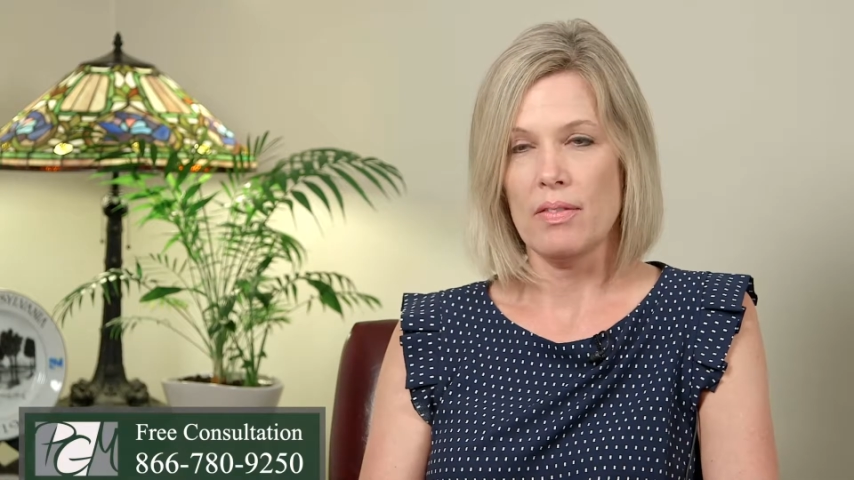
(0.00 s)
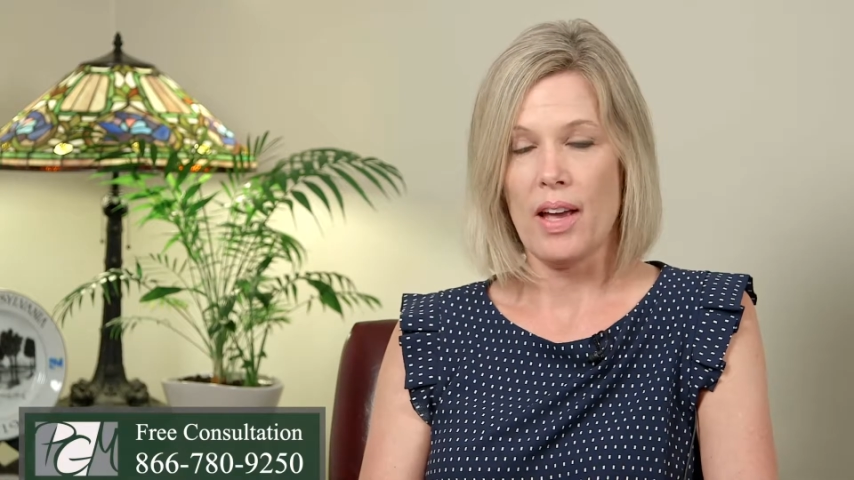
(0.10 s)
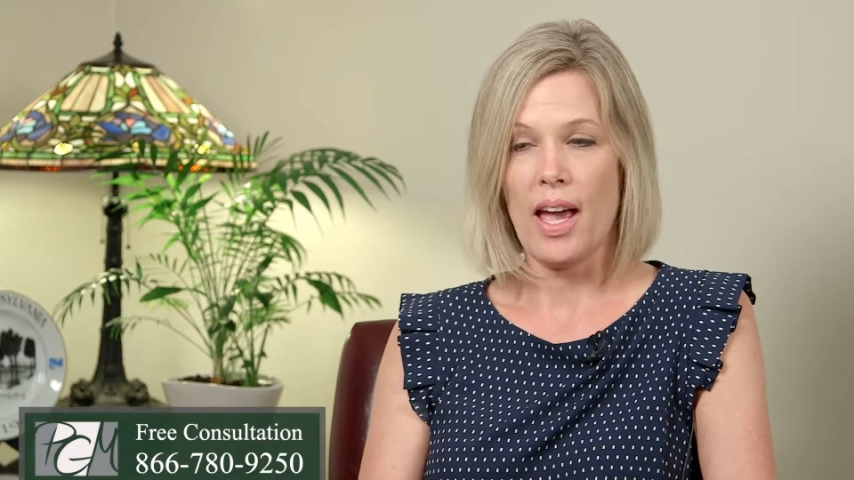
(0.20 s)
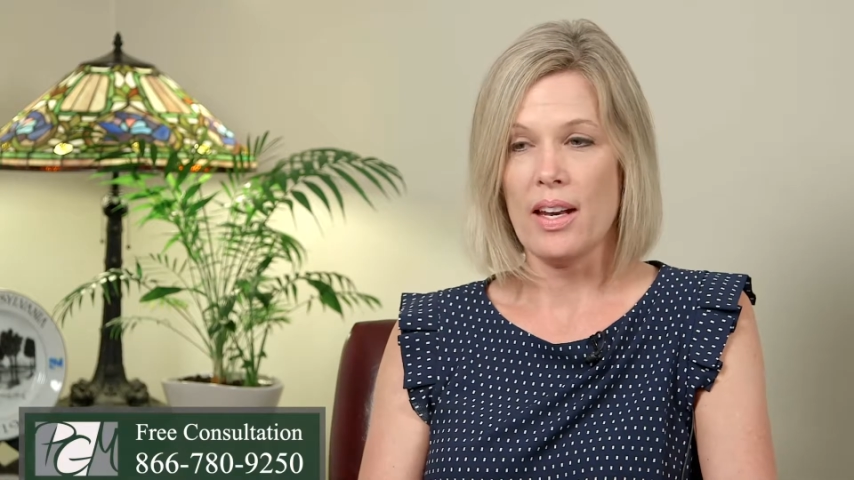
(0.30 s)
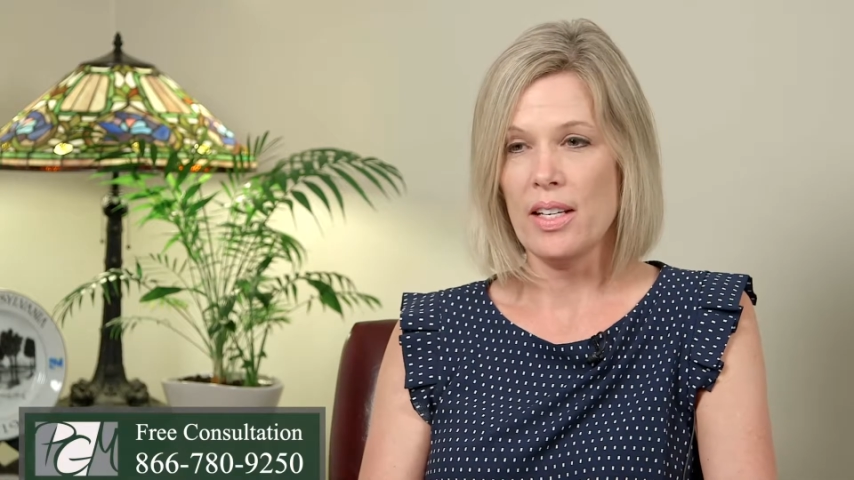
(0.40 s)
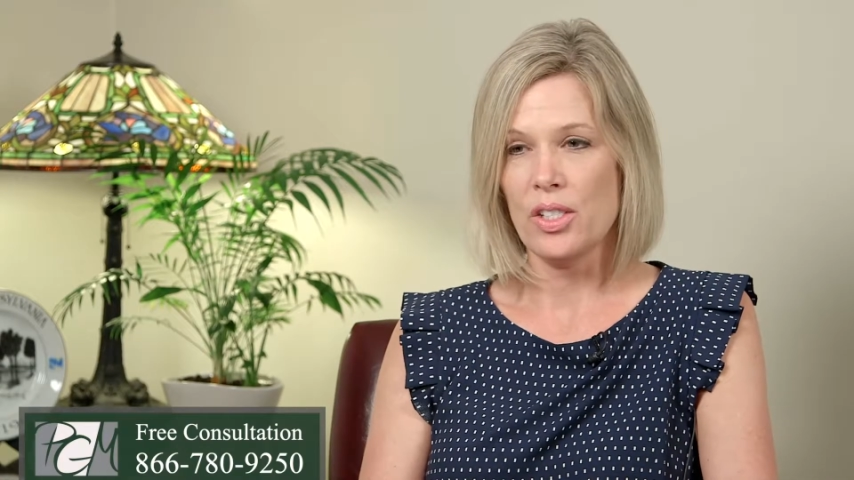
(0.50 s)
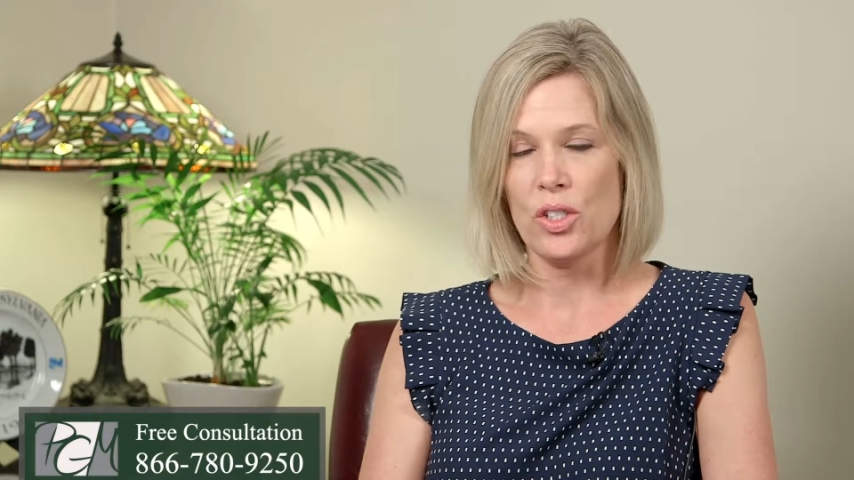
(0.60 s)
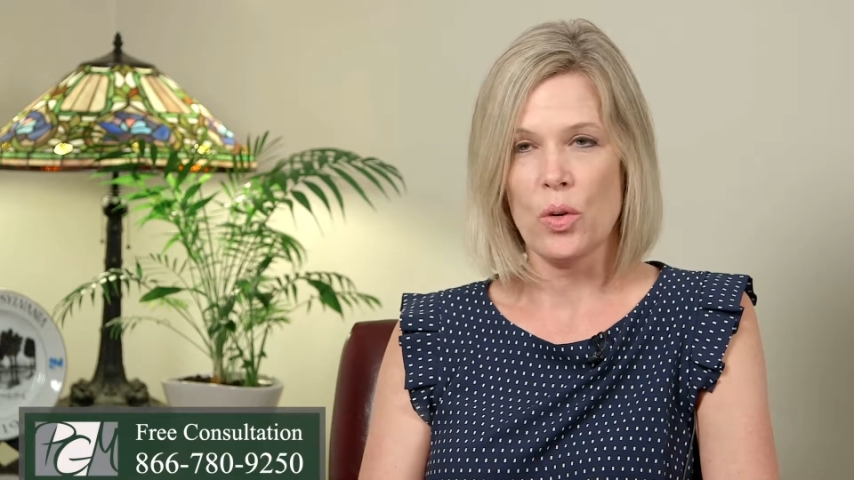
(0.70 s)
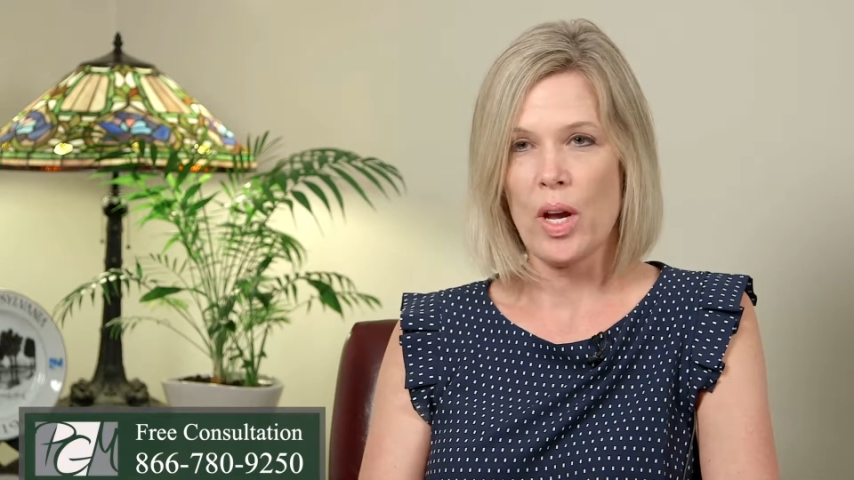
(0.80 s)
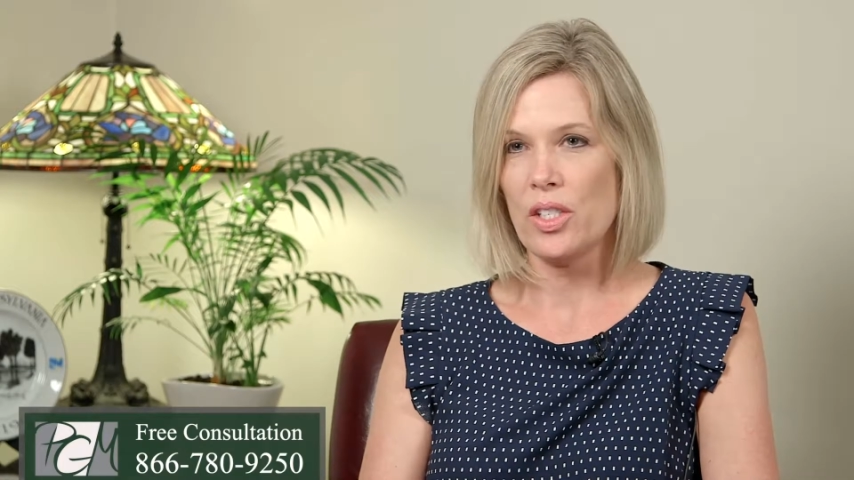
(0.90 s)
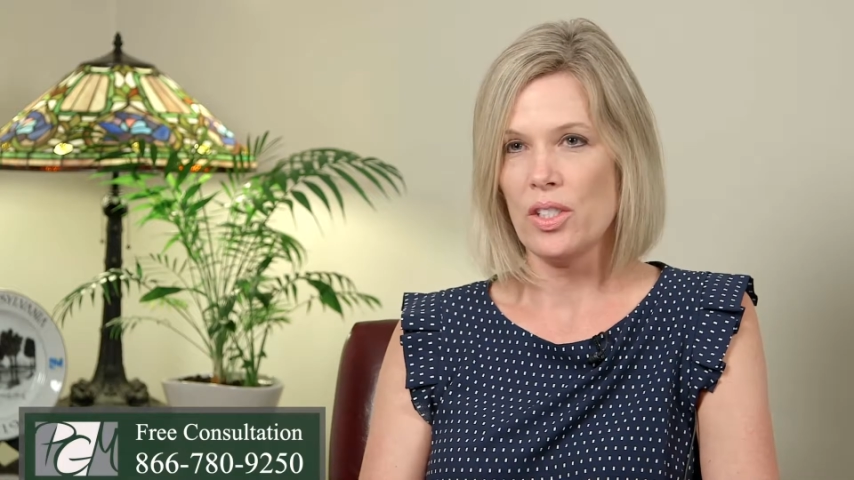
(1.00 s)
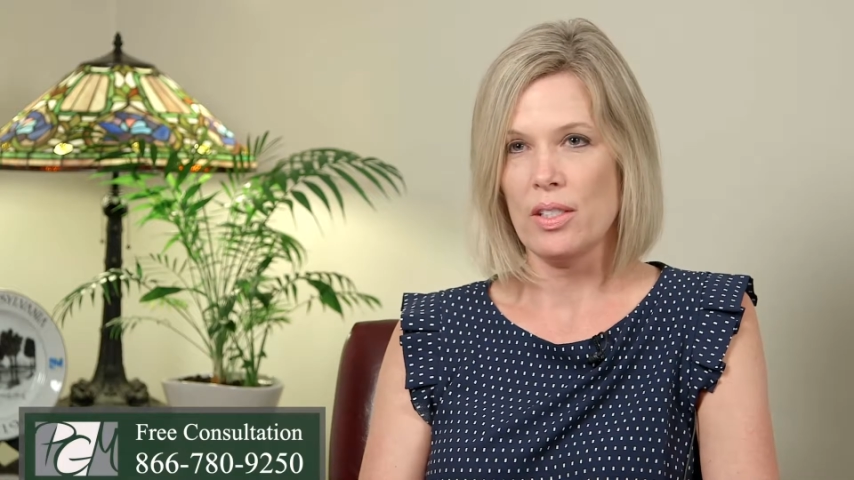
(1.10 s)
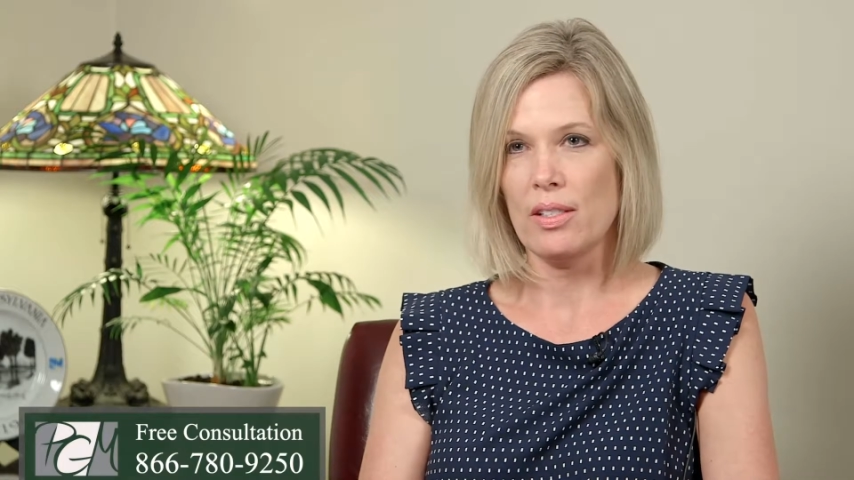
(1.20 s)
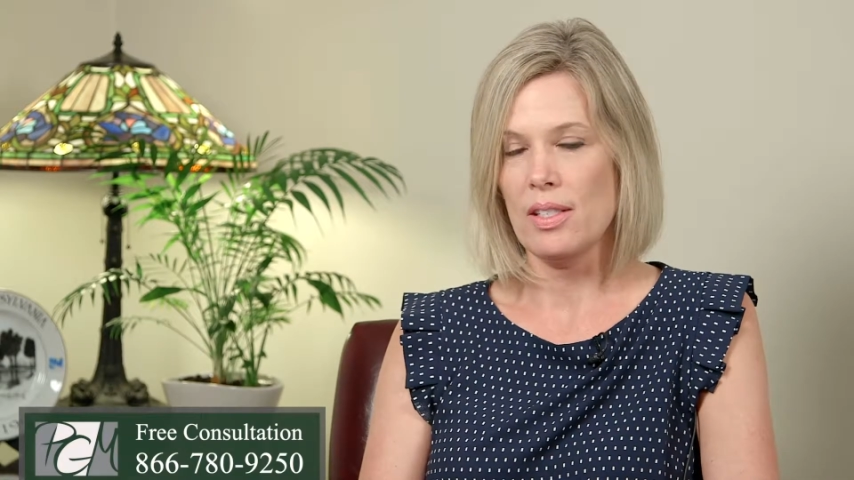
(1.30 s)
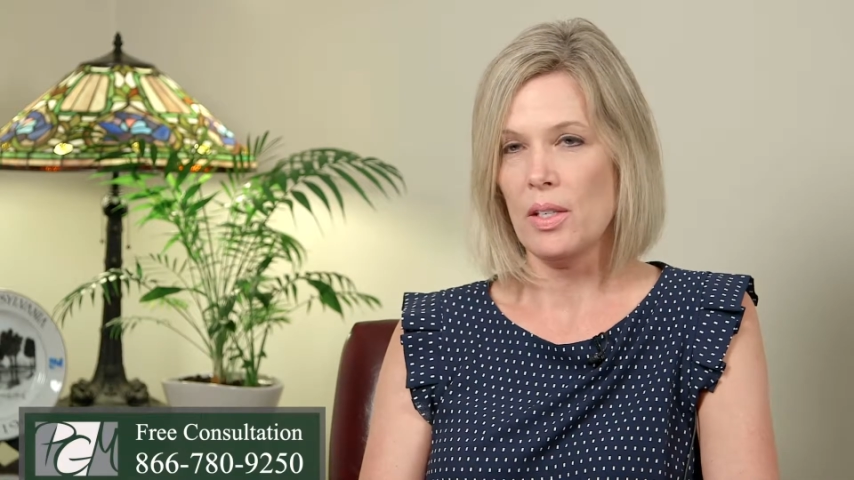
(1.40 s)
If I had additional
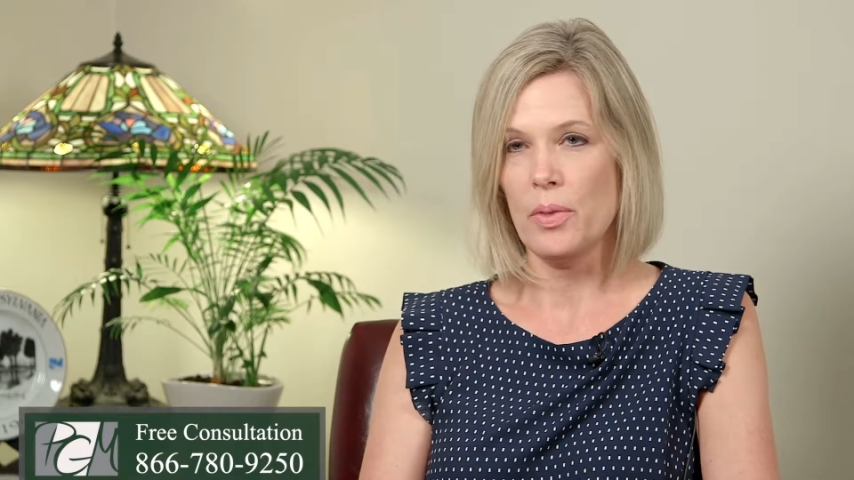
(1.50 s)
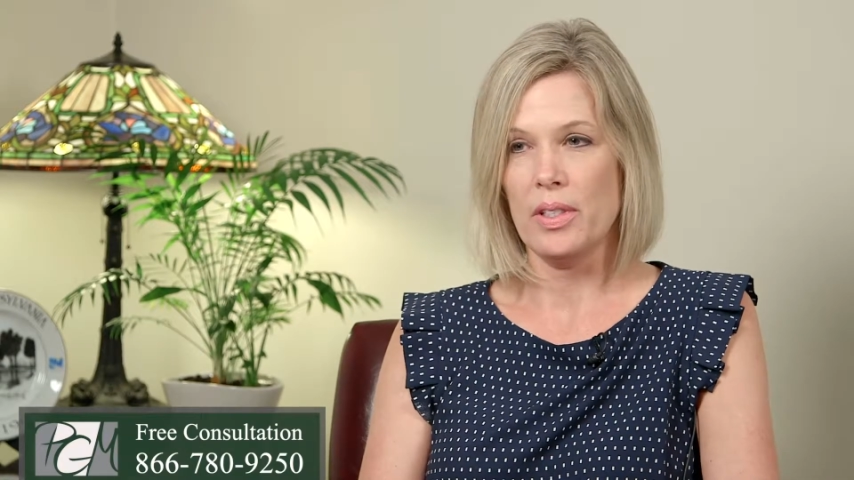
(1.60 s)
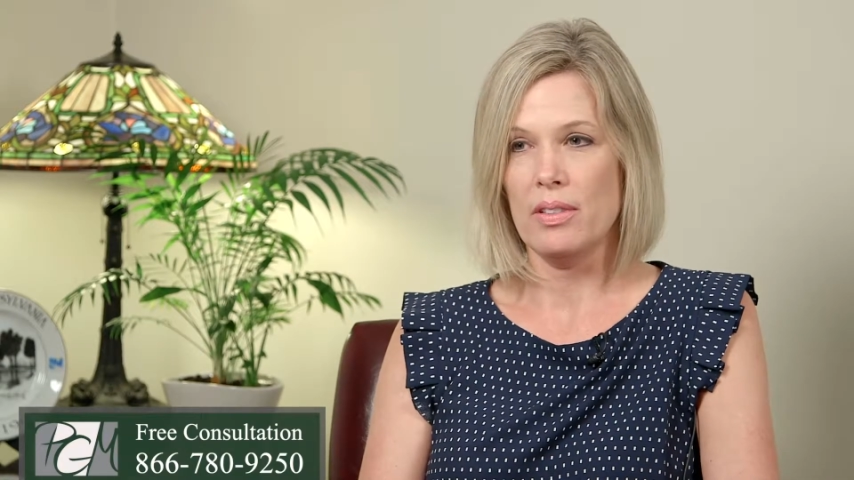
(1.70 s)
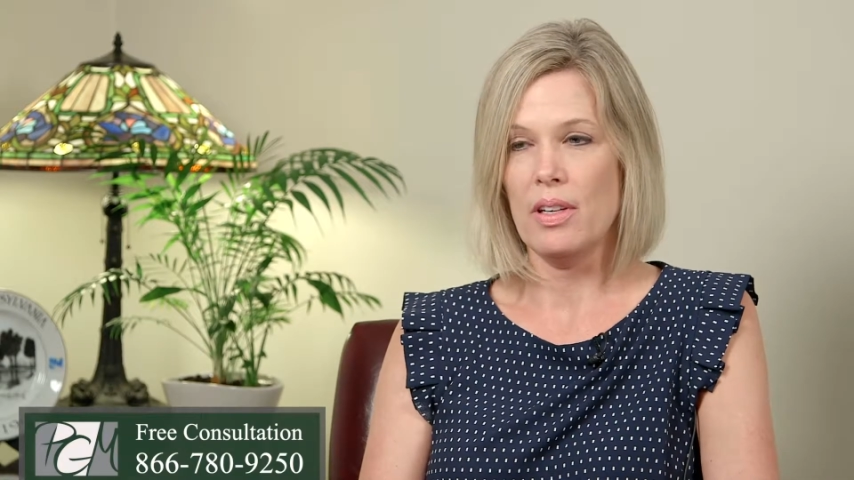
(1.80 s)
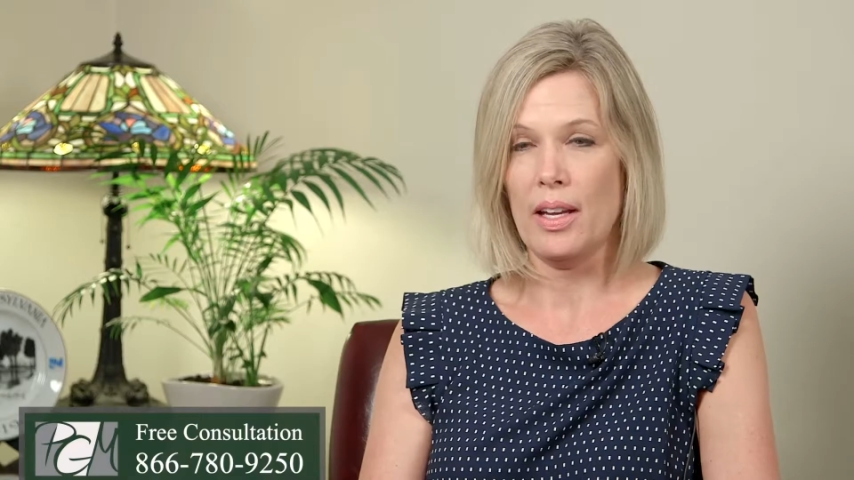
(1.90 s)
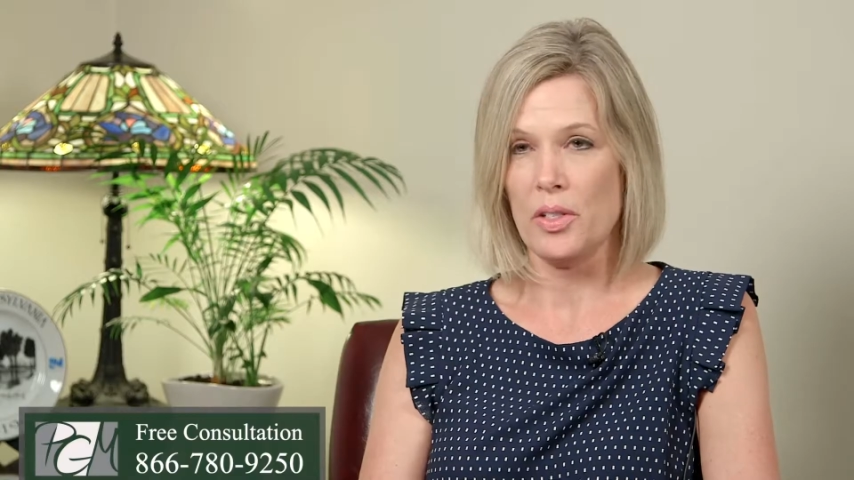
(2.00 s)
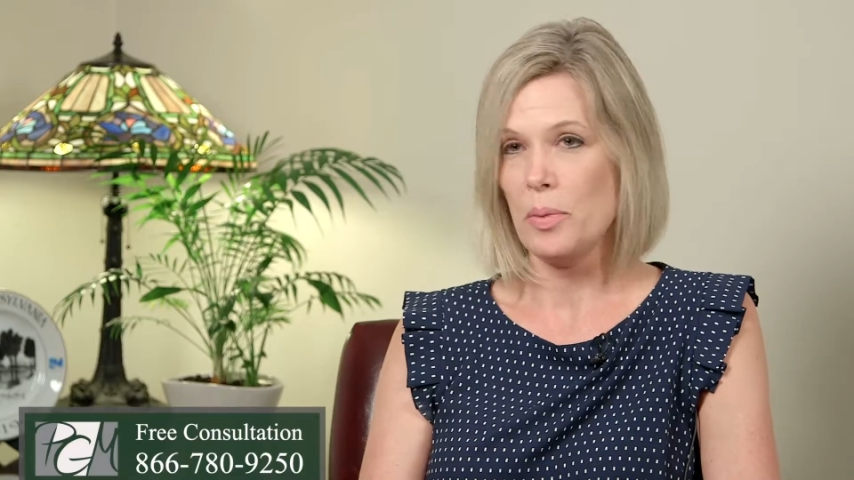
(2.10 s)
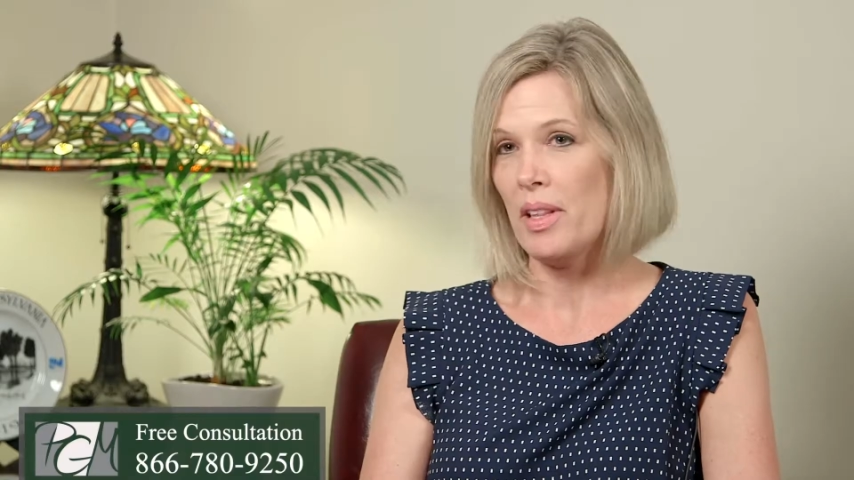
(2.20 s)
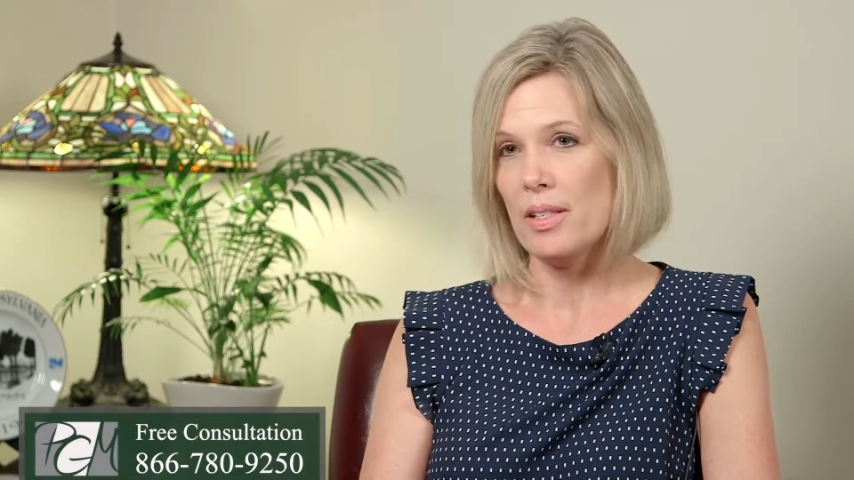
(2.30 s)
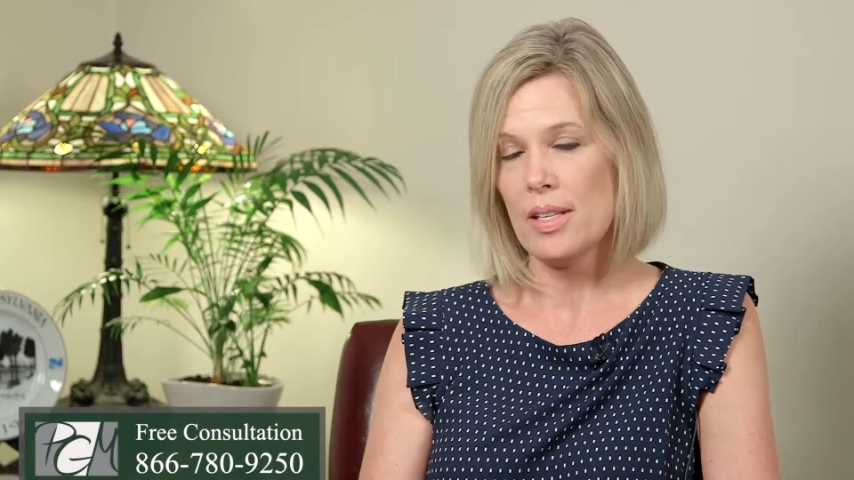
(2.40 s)
questions, he would answer me the